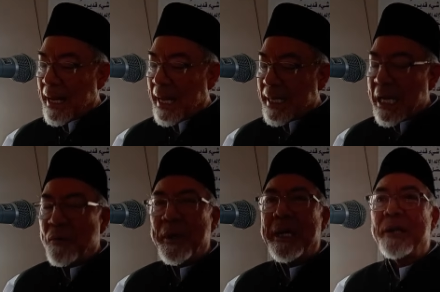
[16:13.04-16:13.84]
And
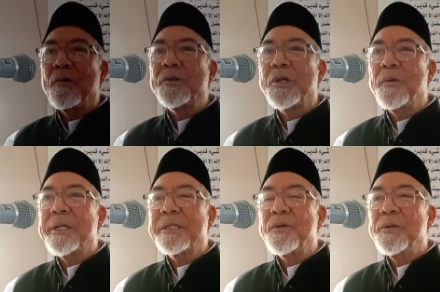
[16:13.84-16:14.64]
inwardly also
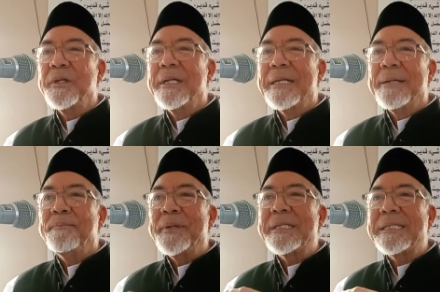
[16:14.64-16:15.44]
wants to
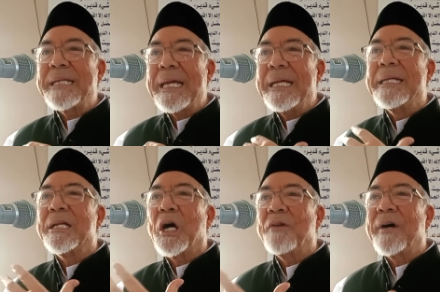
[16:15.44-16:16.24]
be
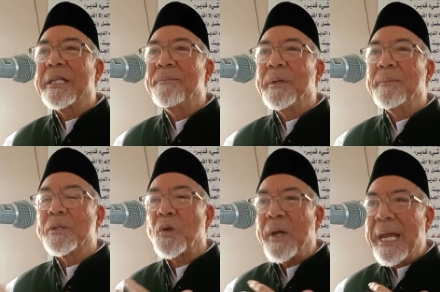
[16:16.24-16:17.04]
seen of other
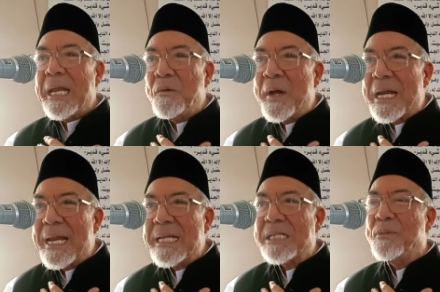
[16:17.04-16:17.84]
people. So
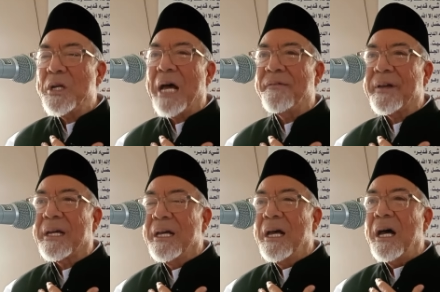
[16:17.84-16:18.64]
inwardly is a
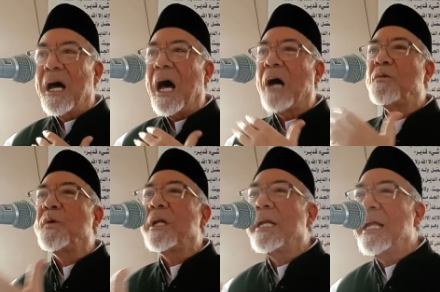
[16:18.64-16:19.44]
munafiq,
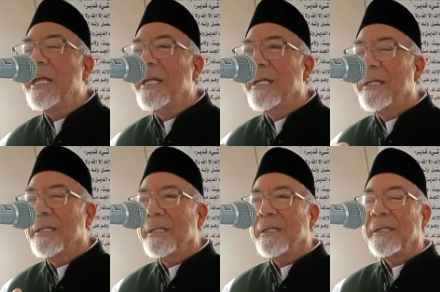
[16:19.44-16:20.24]
outwardly
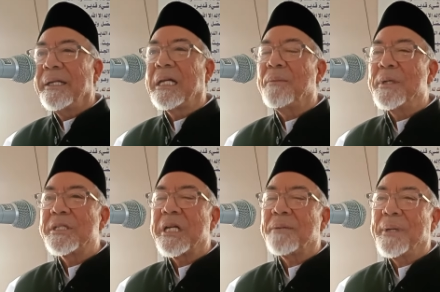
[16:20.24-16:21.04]
he
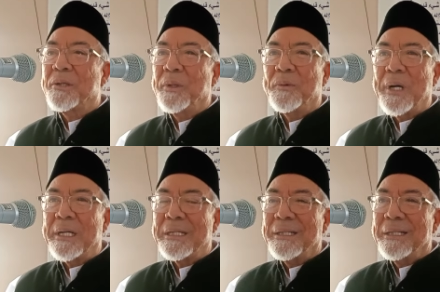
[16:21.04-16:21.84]
commits shirk by doing
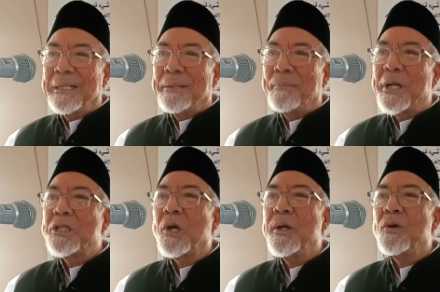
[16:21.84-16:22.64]
what? By
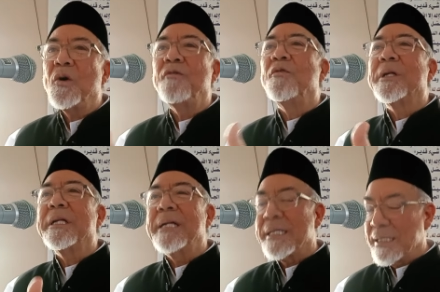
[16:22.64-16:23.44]
showing off what
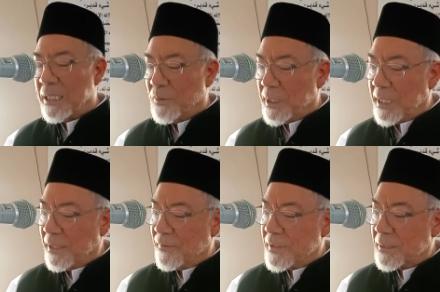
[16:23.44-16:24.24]
he does and what
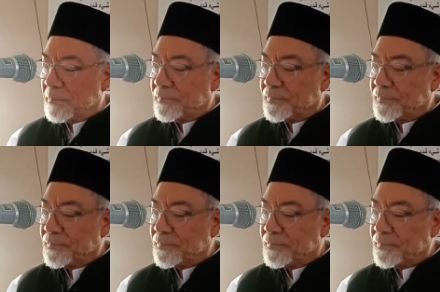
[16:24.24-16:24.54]
he gives.